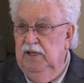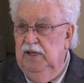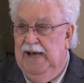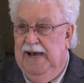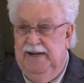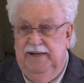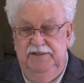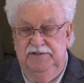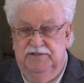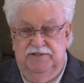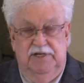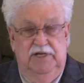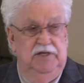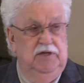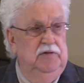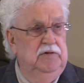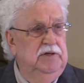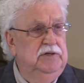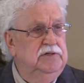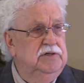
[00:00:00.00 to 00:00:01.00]
I didn't see
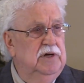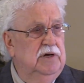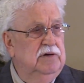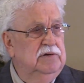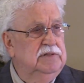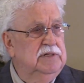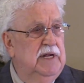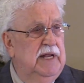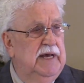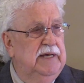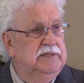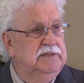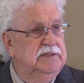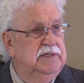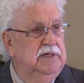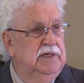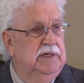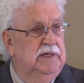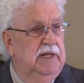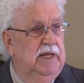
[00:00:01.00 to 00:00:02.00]
you in church last
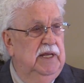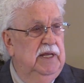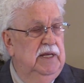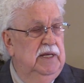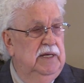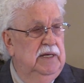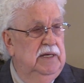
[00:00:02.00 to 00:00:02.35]
Sunday.